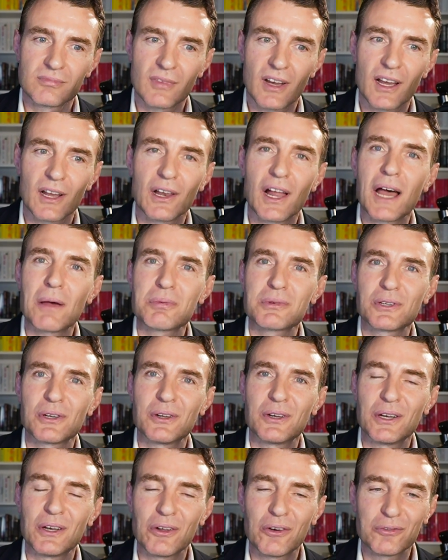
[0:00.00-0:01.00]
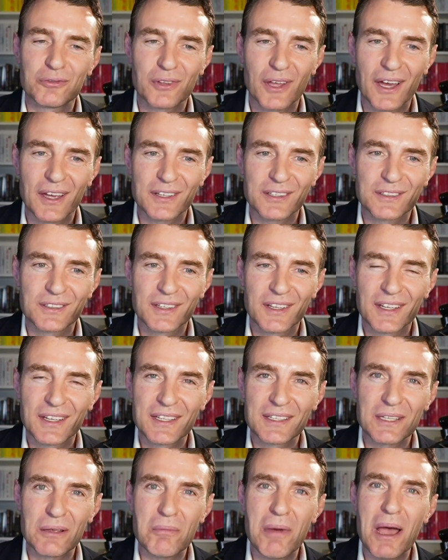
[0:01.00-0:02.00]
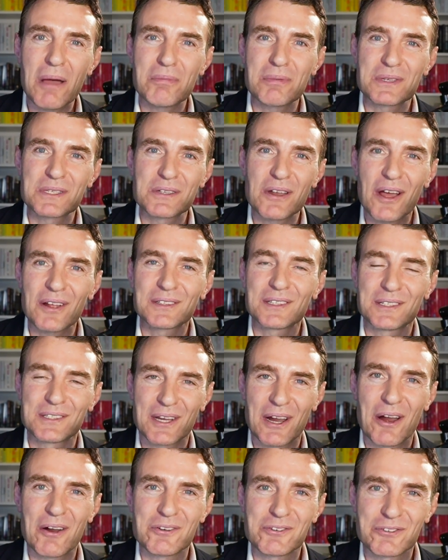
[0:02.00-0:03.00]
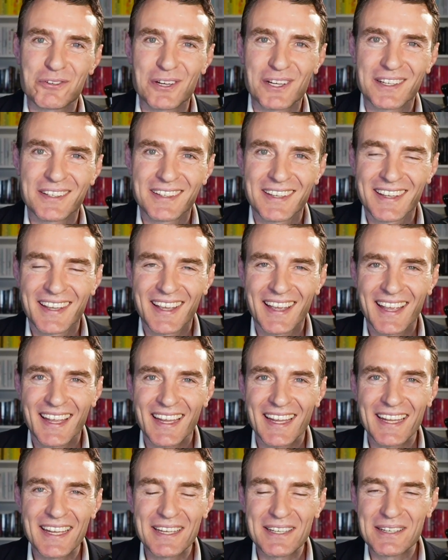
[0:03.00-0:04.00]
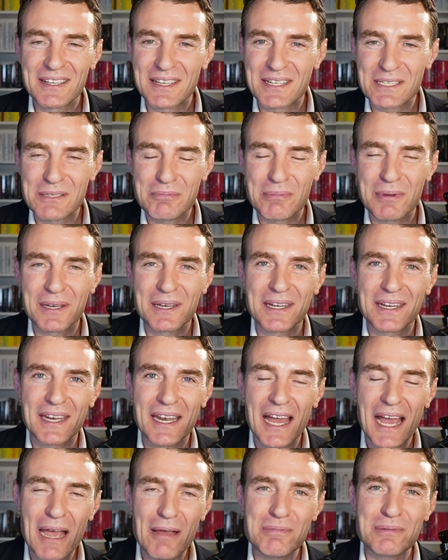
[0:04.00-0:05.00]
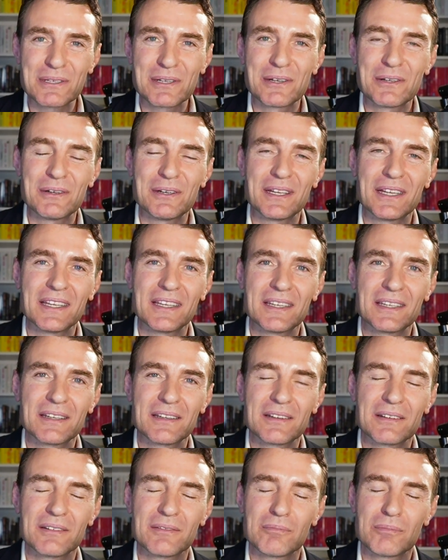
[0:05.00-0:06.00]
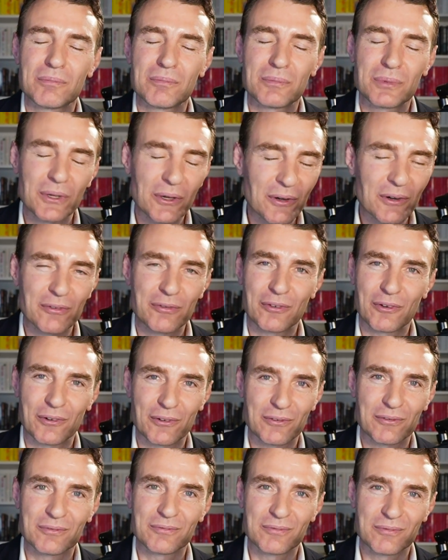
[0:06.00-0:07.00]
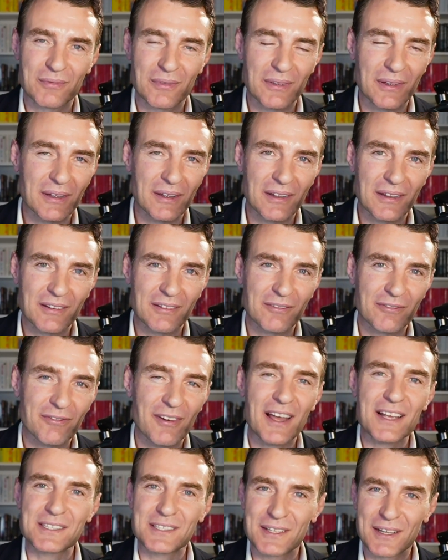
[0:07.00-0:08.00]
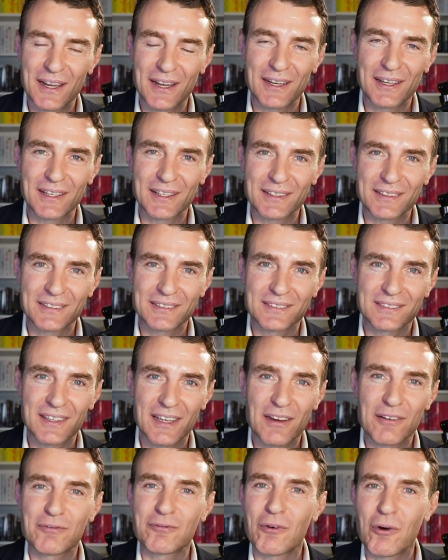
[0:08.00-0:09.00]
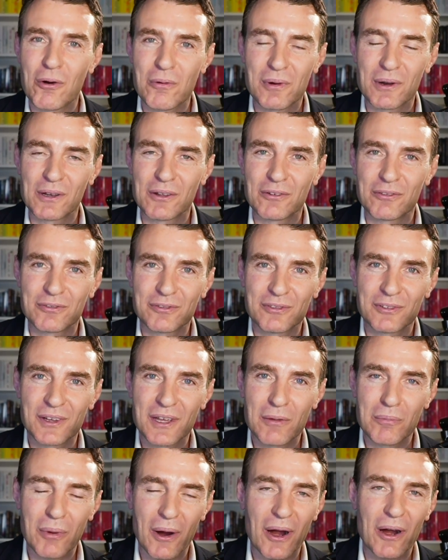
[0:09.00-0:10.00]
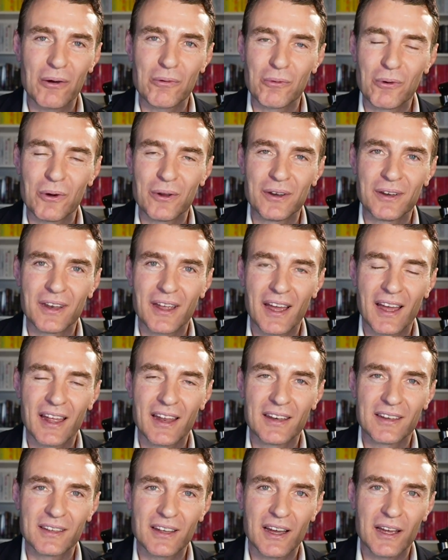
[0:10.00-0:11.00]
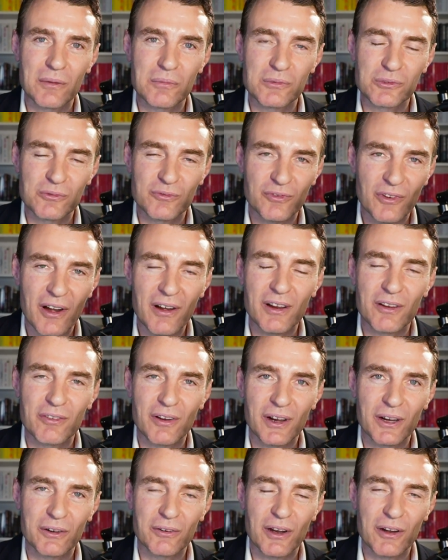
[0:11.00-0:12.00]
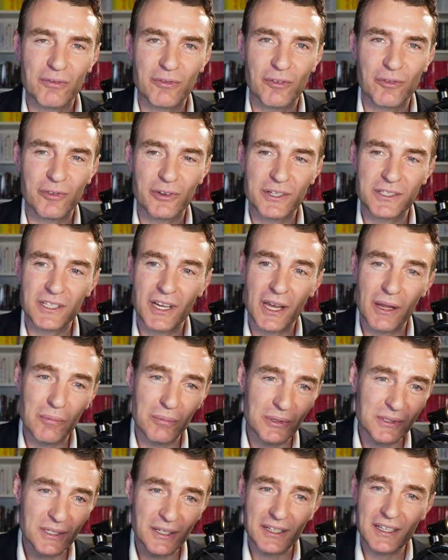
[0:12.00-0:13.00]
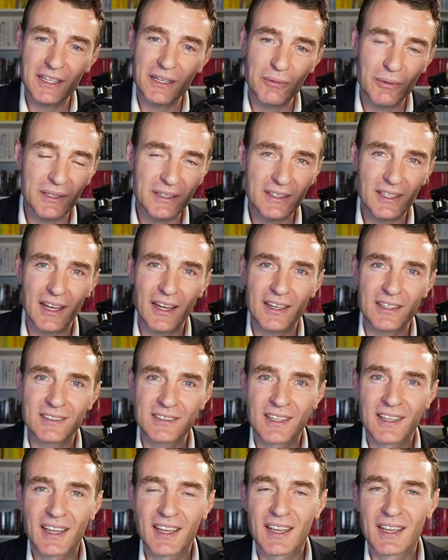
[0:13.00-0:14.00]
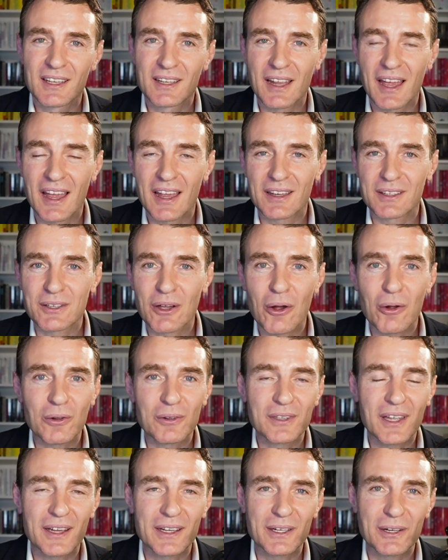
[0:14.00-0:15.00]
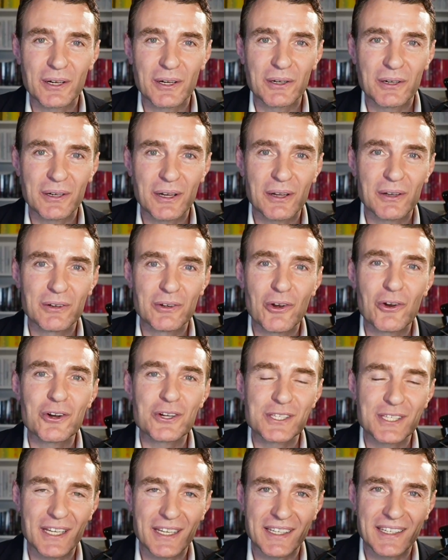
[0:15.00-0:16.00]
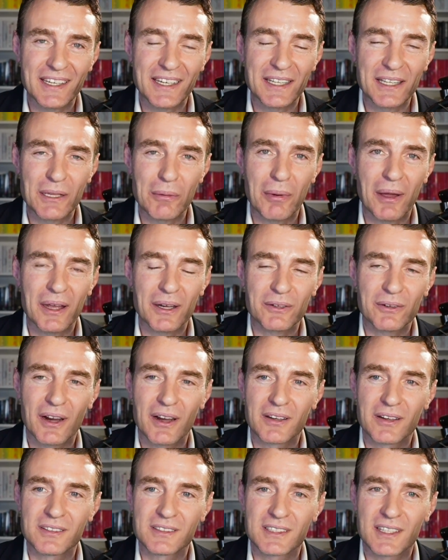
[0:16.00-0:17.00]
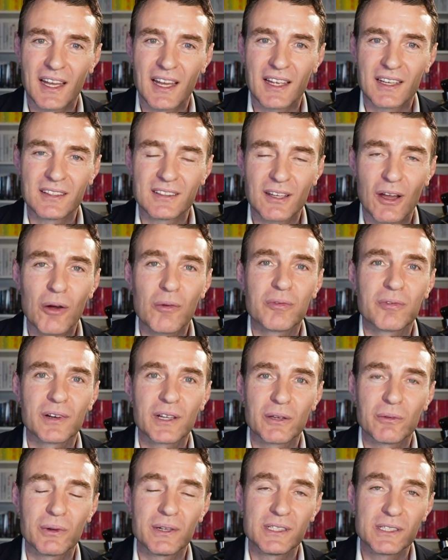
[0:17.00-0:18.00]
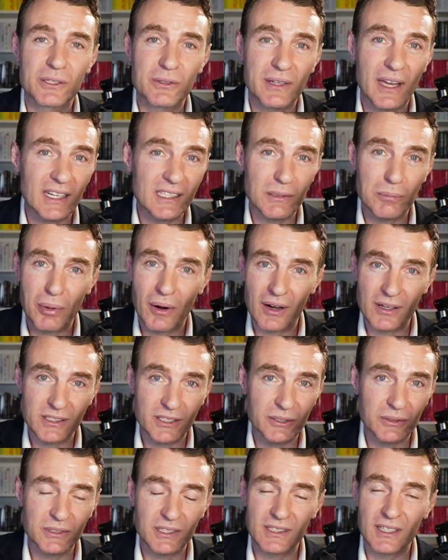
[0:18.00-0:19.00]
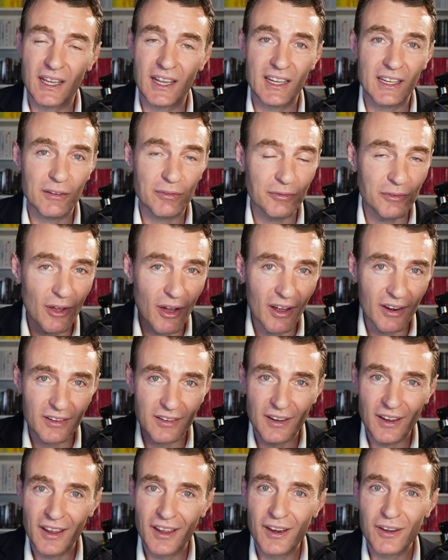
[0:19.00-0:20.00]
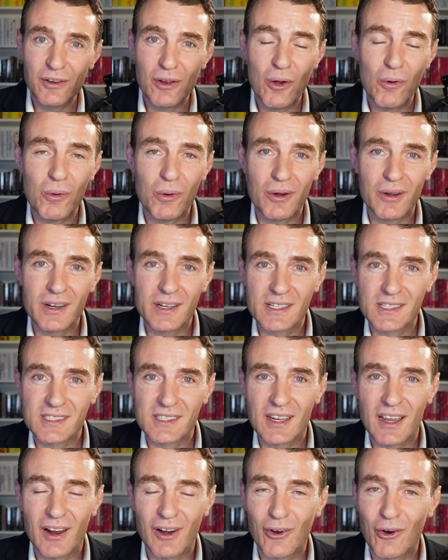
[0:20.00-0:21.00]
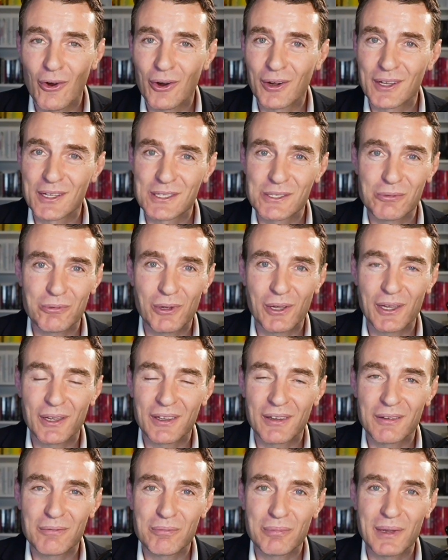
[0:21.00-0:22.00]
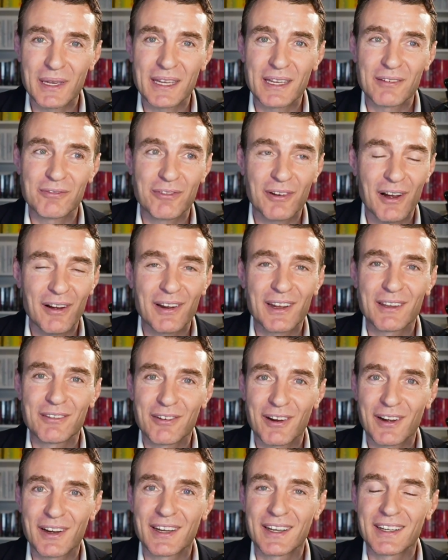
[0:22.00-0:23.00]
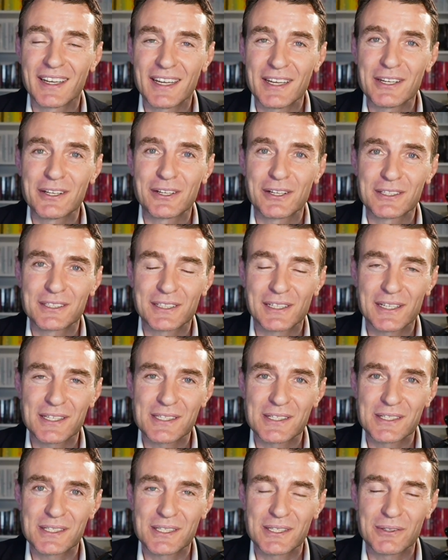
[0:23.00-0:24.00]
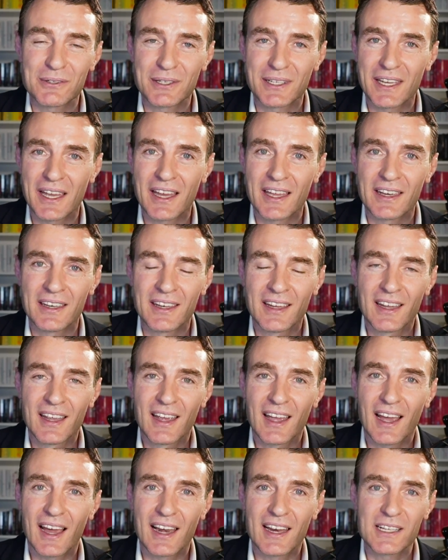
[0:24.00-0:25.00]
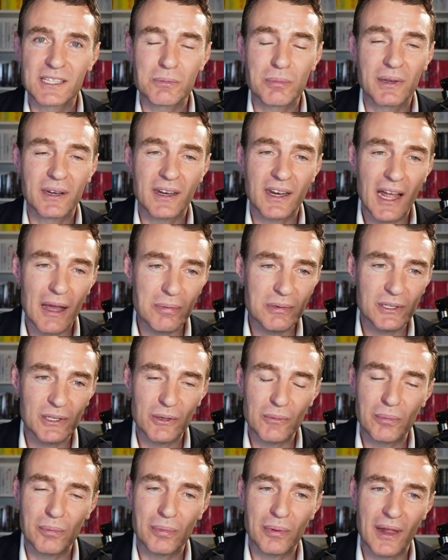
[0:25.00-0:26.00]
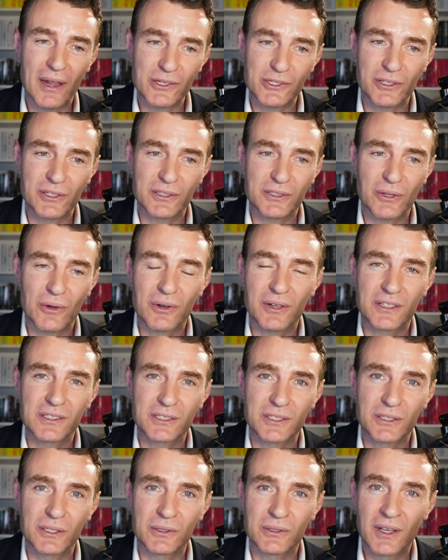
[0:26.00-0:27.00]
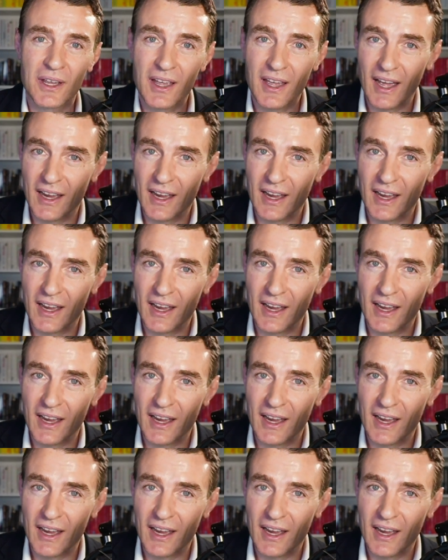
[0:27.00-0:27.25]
I absolutely love that. The map is not the territory. Iain, it's been an absolutely beautiful, fascinating, informative part one. And I'm very, very grateful for your time, particularly with that uh, cold that you're nursing in the background. And hopefully, we do get to part two today. If not, no worries. Our audience will be very, very eager to listen to you again. And it's been an absolute pleasure talking to you.